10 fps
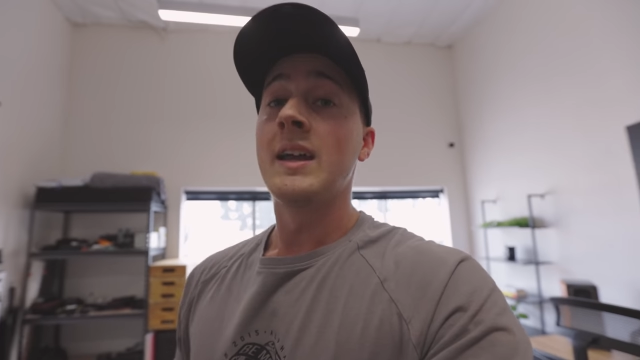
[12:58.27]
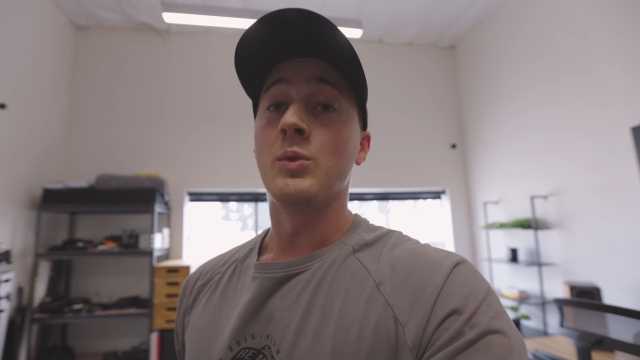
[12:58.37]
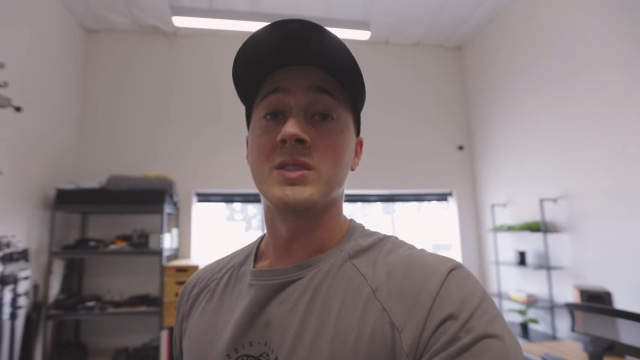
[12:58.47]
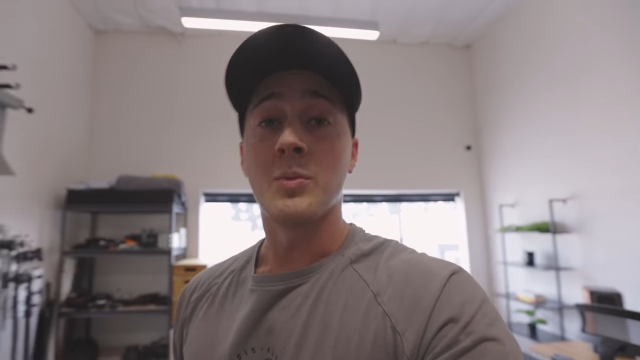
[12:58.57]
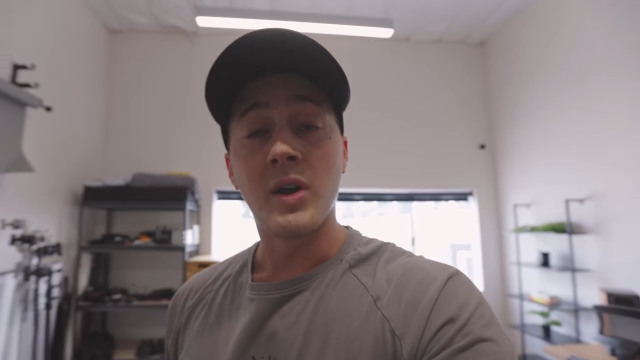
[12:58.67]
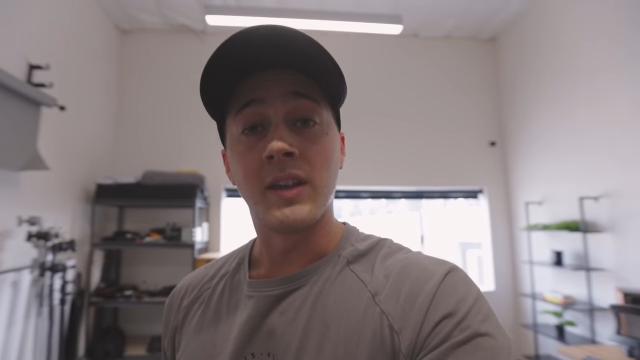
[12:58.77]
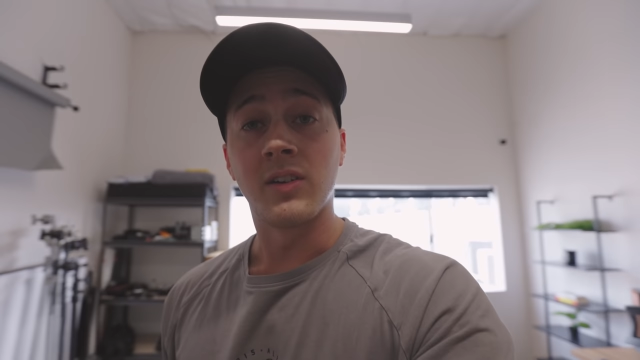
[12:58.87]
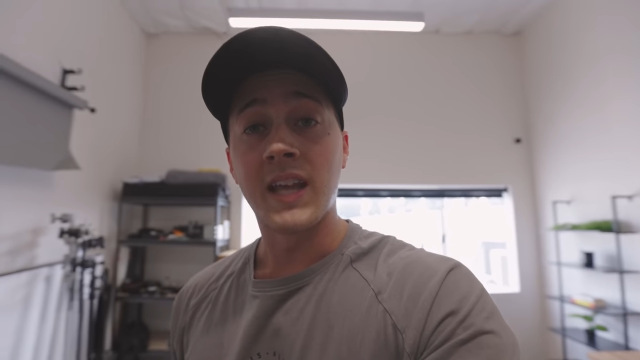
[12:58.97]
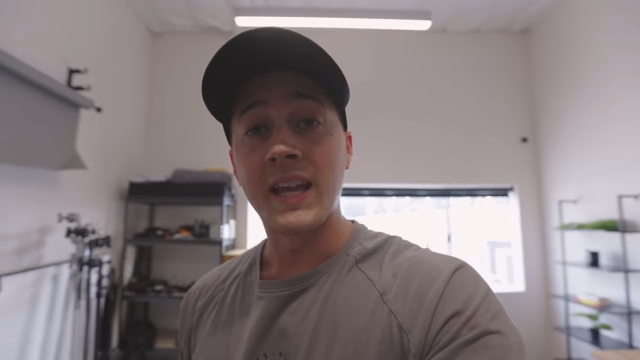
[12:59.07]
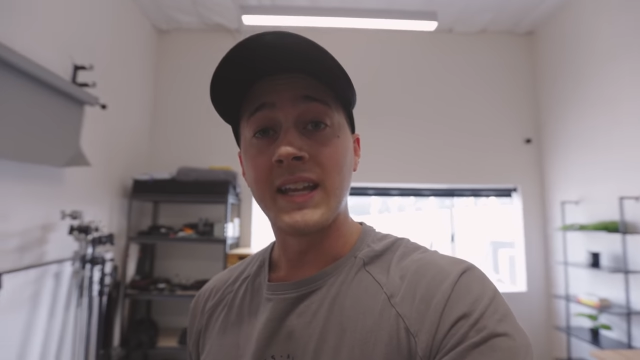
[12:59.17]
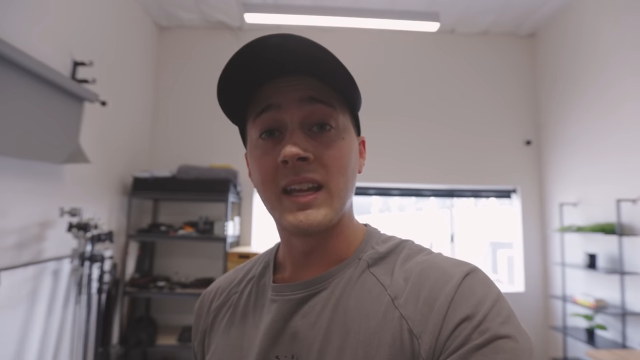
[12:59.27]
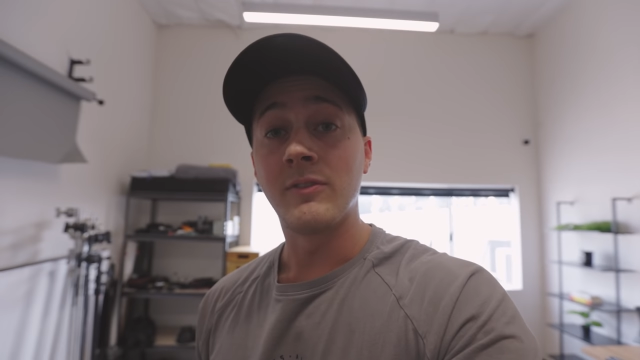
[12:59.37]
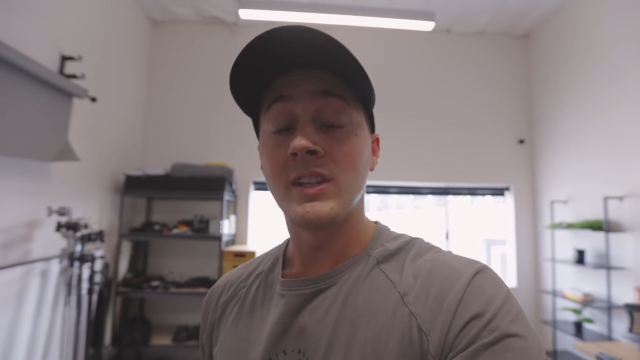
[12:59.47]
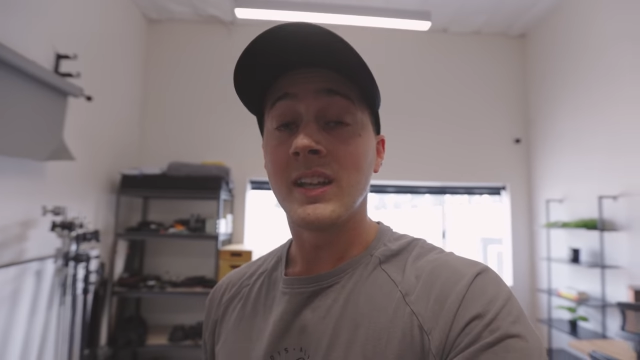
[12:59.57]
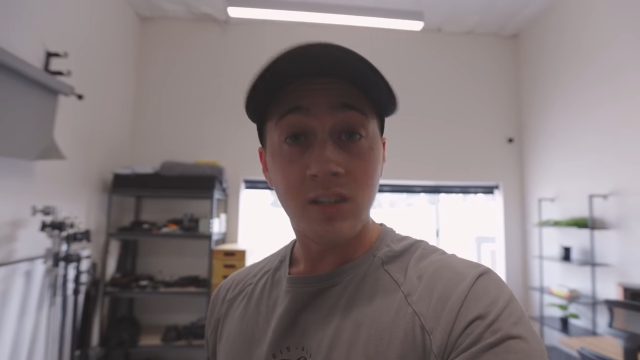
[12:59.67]
it was somewhat entertaining.
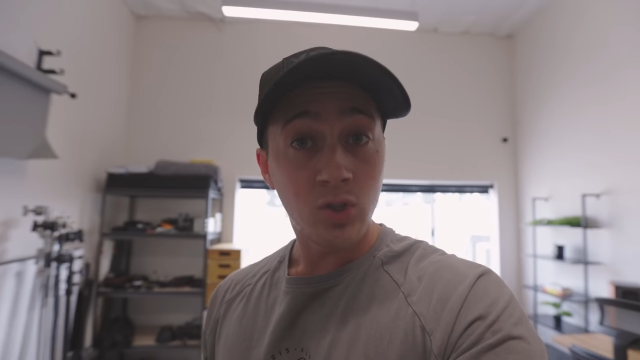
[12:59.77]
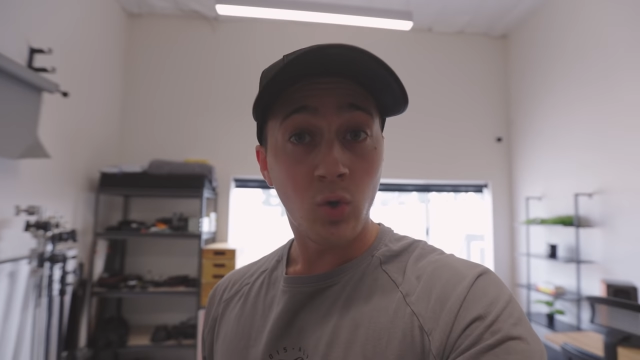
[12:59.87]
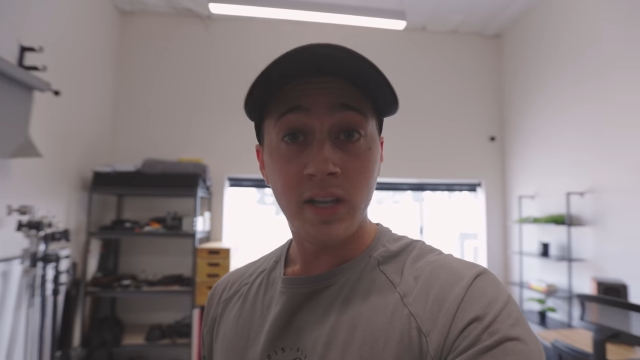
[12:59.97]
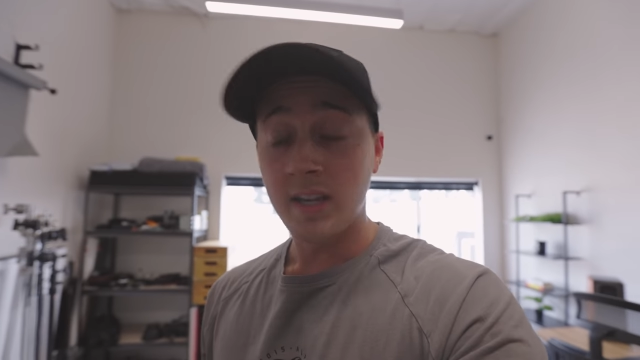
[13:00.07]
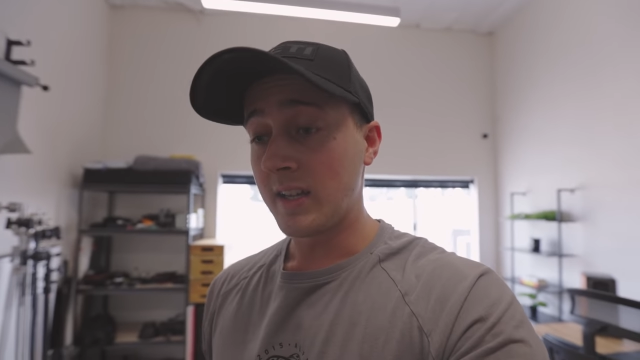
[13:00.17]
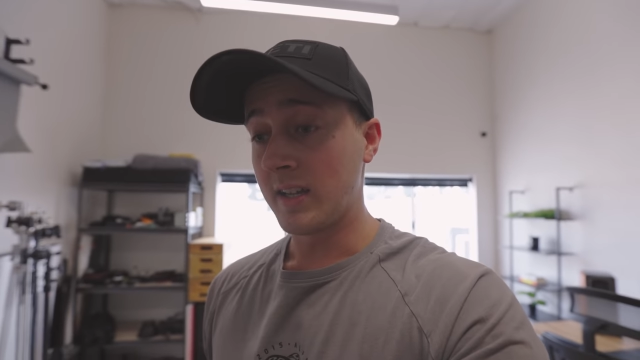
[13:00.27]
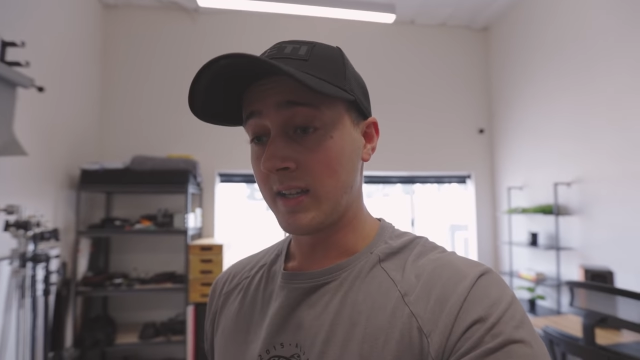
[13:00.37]
If you did enjoy it,